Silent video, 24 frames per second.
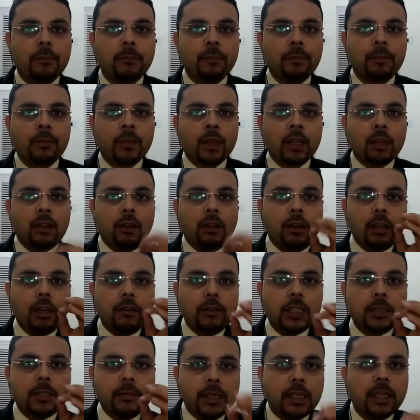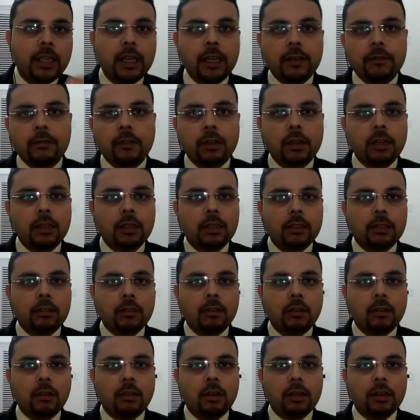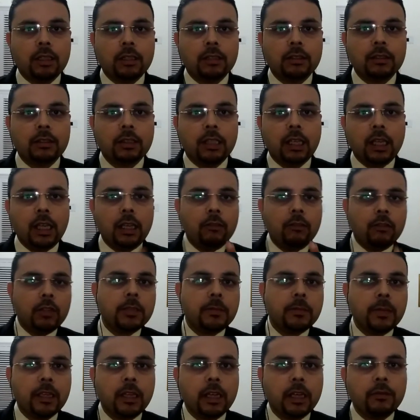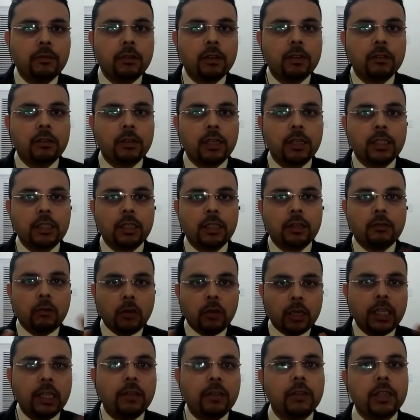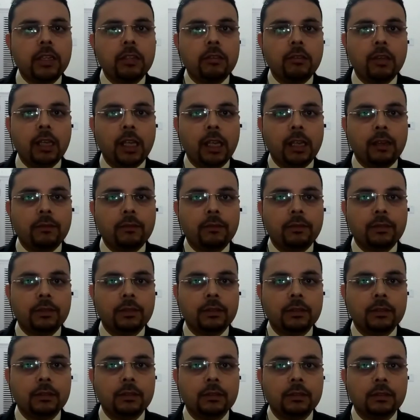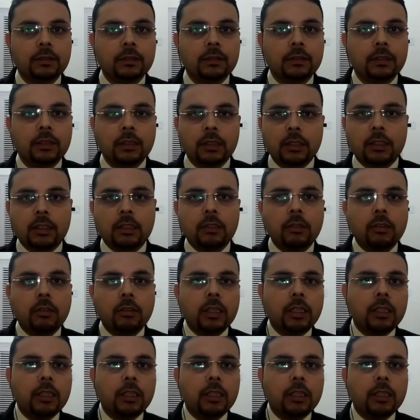Always be grateful to God. Always be grateful to nature. Whatever you have, don't